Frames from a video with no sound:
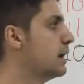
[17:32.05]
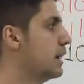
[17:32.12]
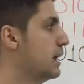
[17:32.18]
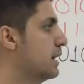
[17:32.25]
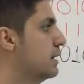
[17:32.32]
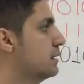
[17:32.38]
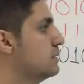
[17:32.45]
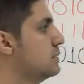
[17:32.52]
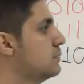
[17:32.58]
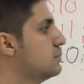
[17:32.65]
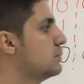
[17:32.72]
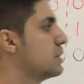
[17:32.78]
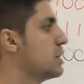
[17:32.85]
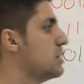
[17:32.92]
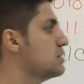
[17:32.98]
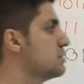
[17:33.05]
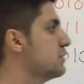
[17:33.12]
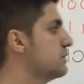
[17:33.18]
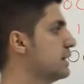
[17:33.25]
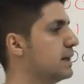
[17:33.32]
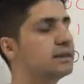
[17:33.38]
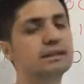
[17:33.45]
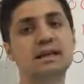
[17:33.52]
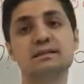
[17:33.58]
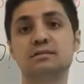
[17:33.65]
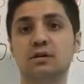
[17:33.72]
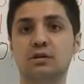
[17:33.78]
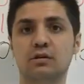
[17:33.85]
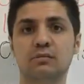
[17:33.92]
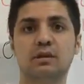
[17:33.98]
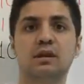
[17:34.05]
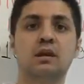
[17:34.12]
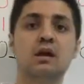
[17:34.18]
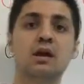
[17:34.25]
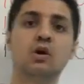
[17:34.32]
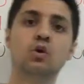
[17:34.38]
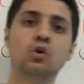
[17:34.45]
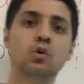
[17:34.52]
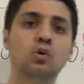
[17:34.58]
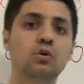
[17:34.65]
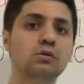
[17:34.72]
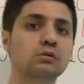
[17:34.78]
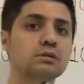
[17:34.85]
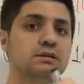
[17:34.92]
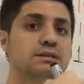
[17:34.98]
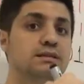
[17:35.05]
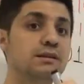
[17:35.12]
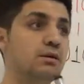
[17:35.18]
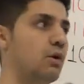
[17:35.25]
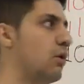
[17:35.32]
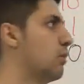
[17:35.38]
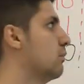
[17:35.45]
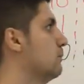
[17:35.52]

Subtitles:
and because of that, that's going to be whole 0.